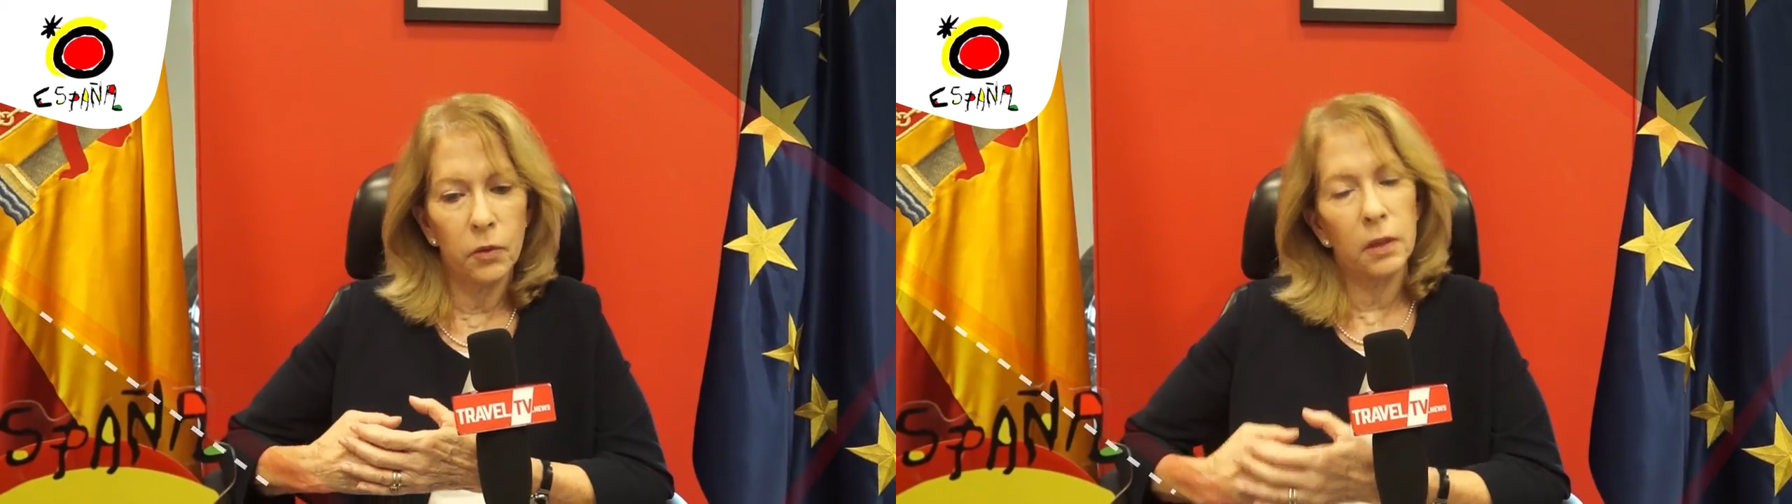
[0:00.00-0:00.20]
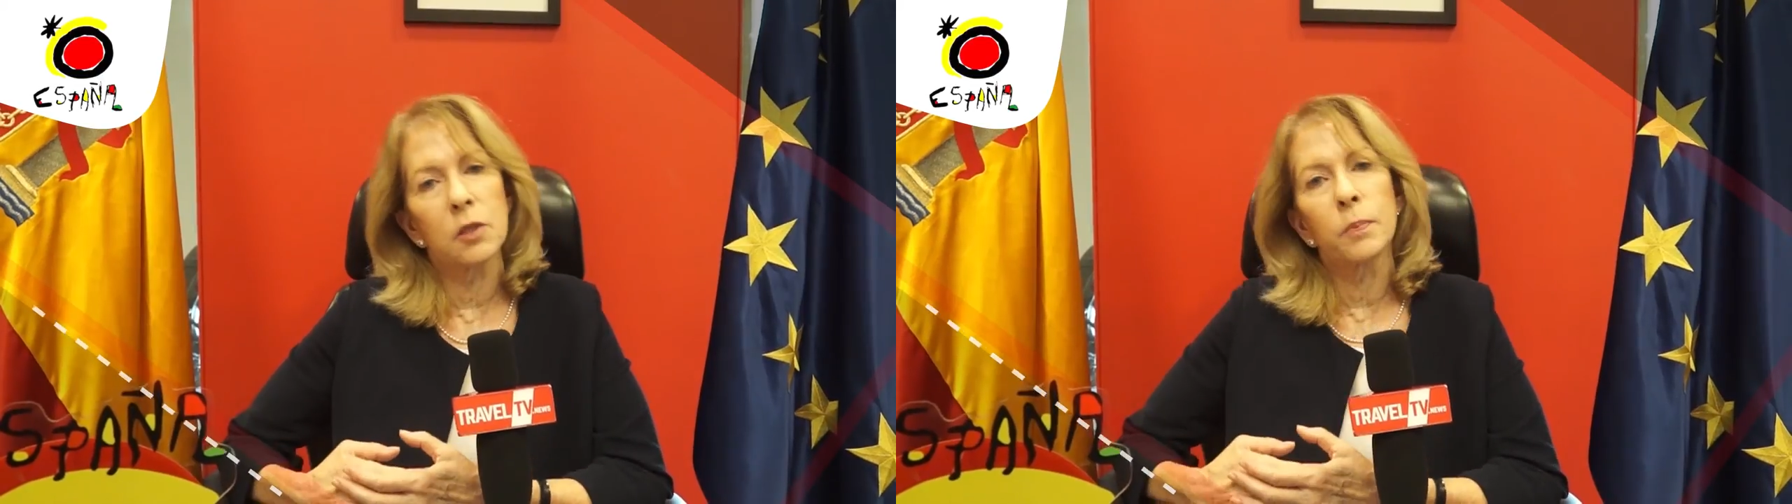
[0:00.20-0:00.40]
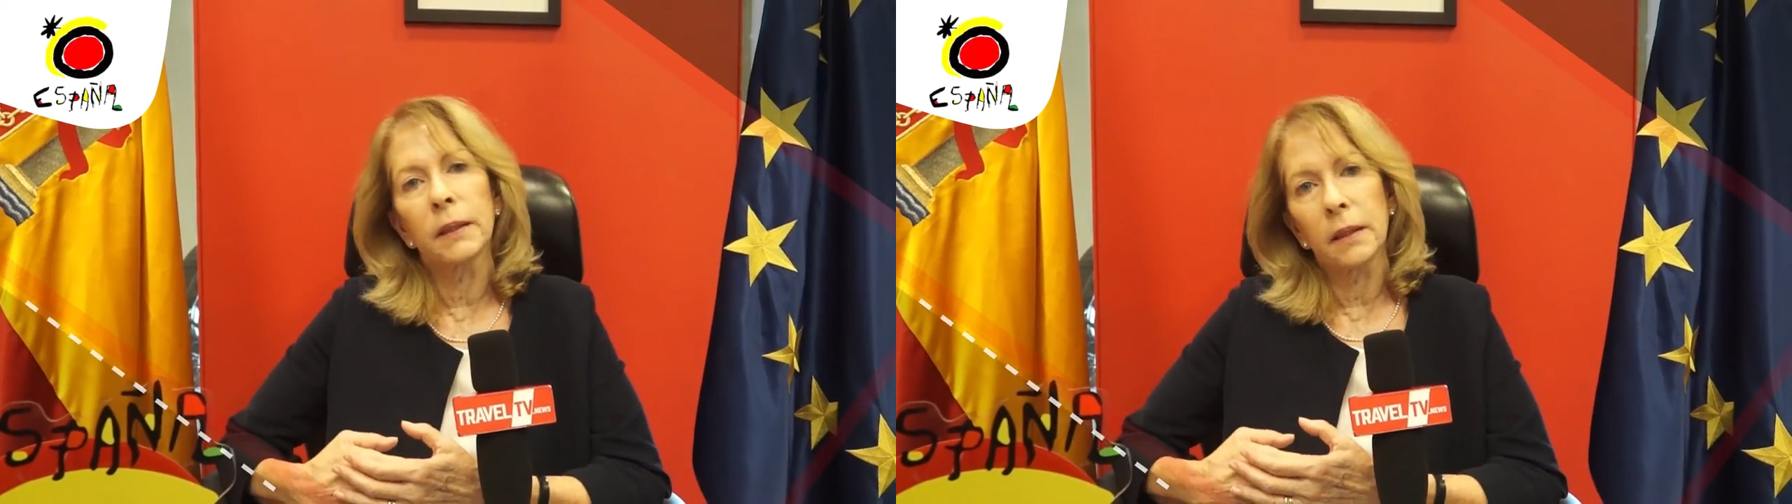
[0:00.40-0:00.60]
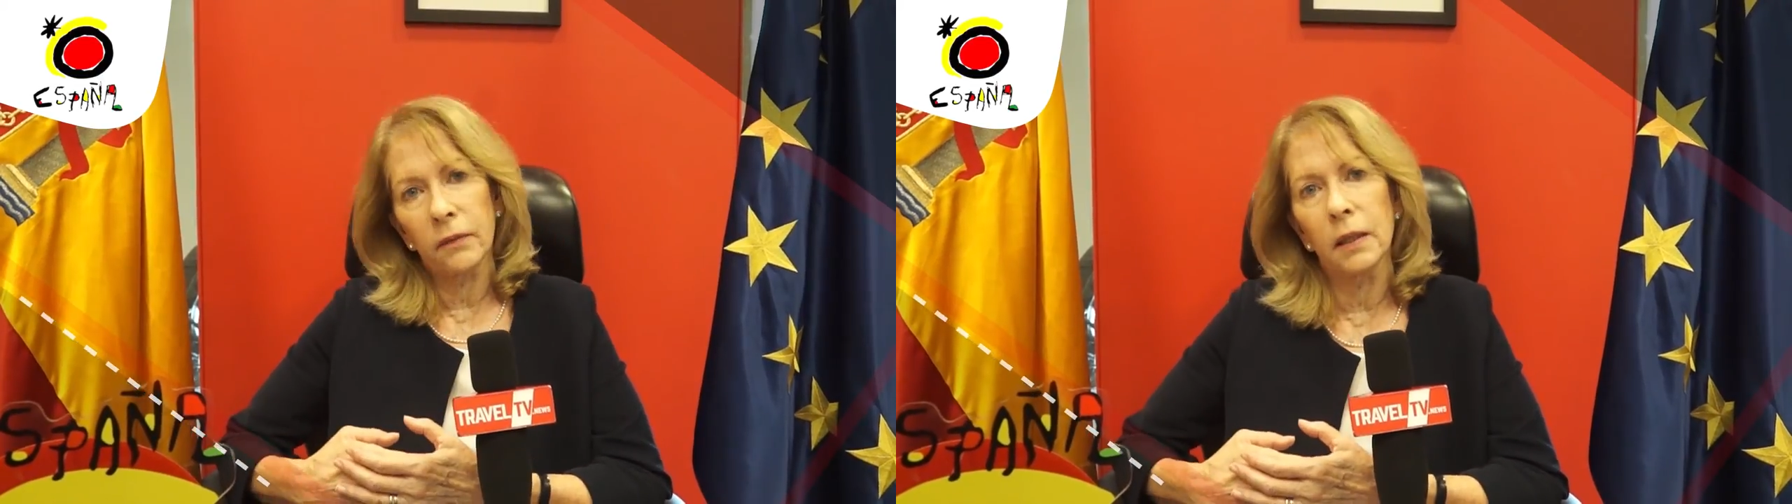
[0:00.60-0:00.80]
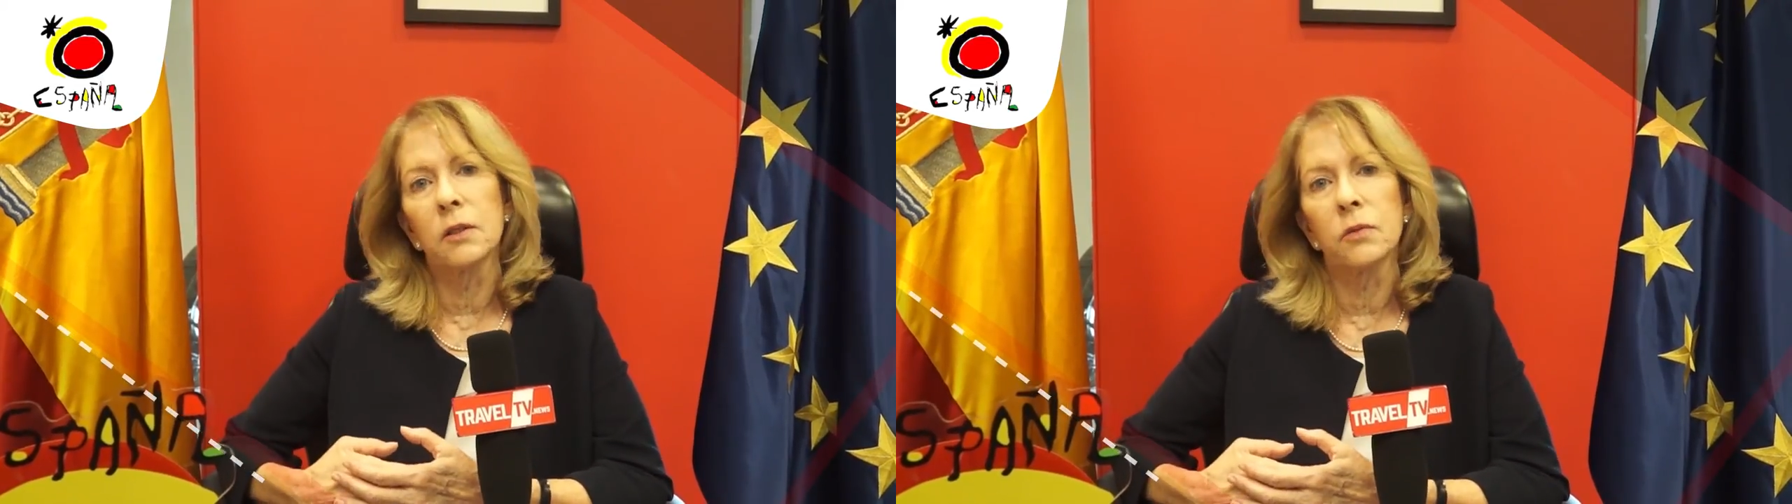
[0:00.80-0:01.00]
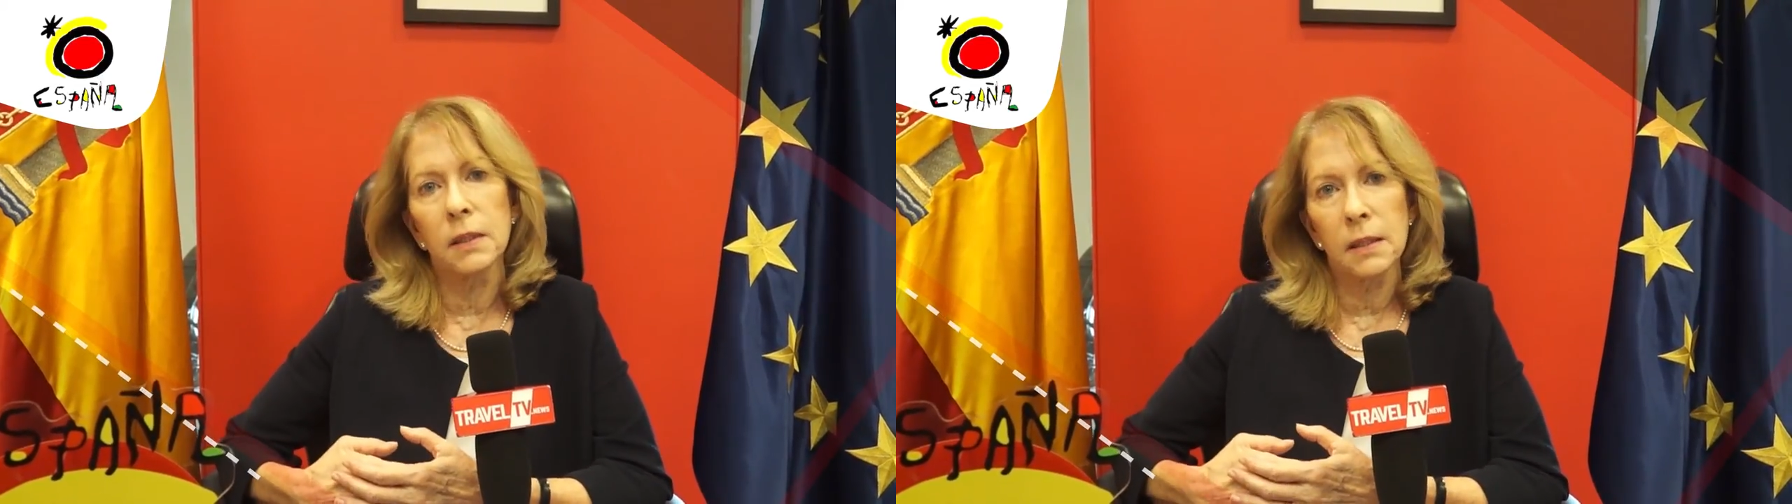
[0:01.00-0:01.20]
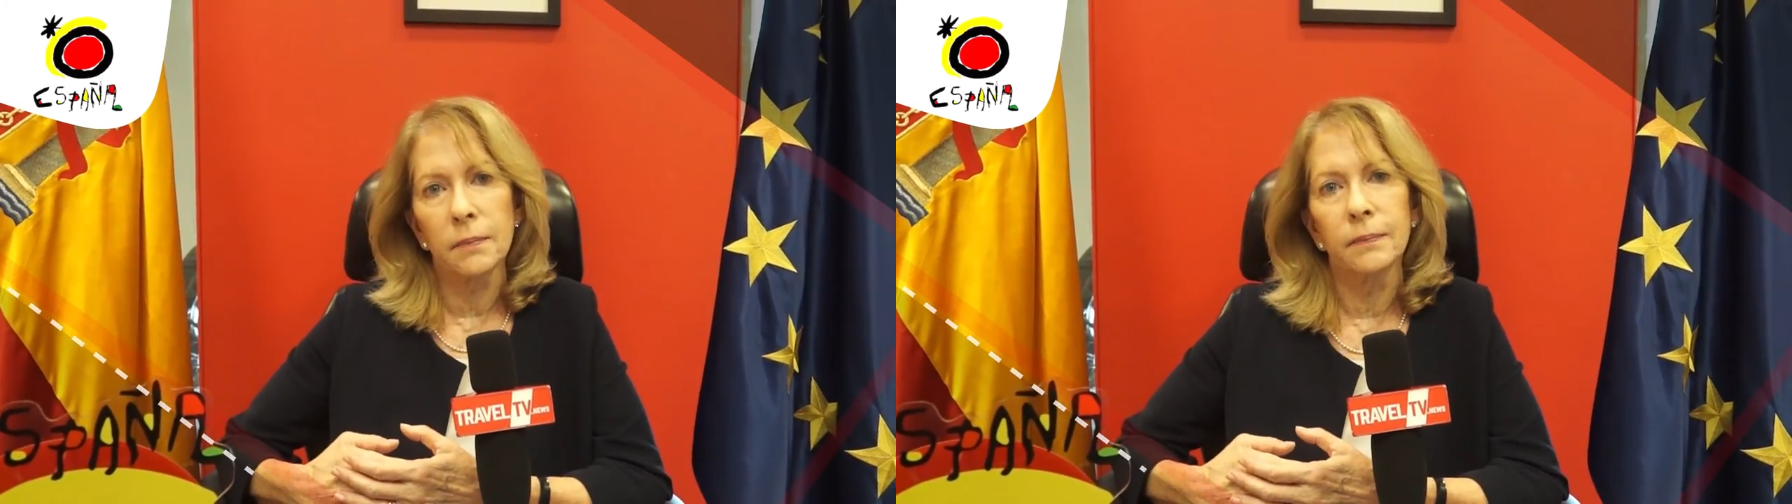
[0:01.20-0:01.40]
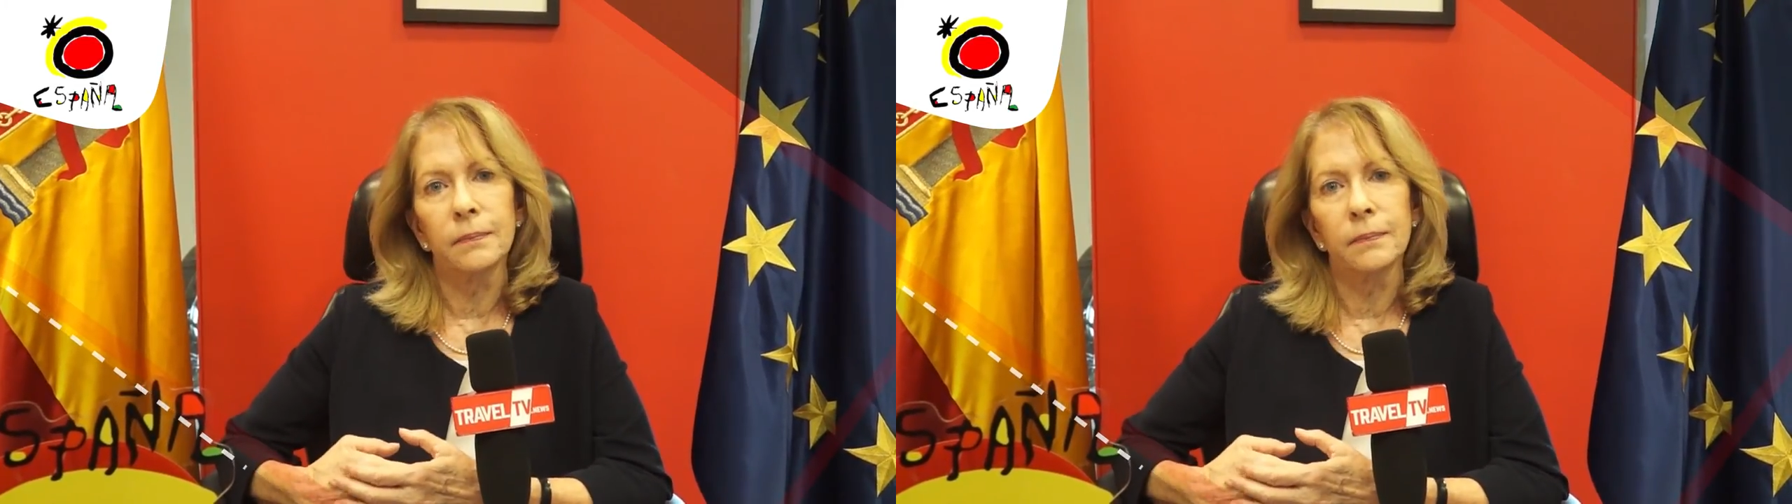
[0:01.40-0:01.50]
your respective countries.